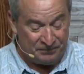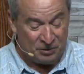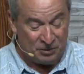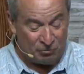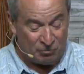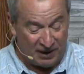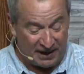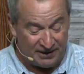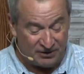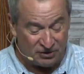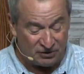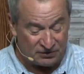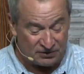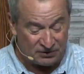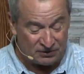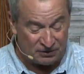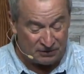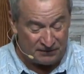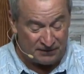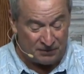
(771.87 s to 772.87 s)
Rachel's
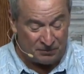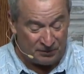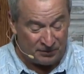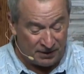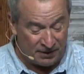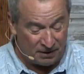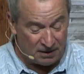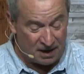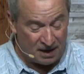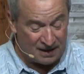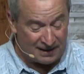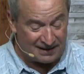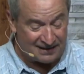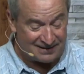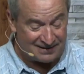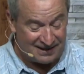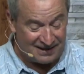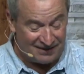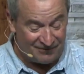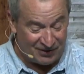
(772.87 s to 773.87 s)
servant Bilhah
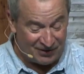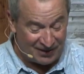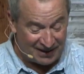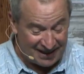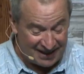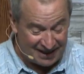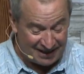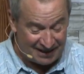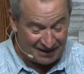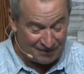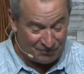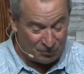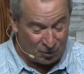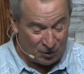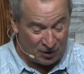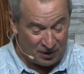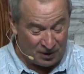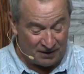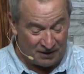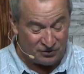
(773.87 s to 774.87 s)
conceived again and
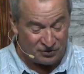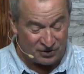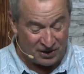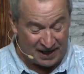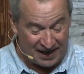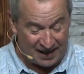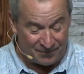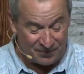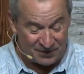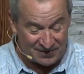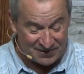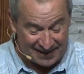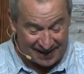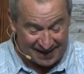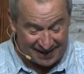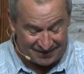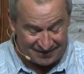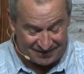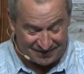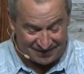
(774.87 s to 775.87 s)
bore Jacob a
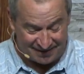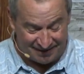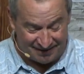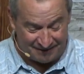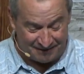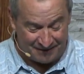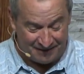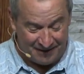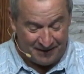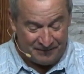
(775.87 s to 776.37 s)
second son.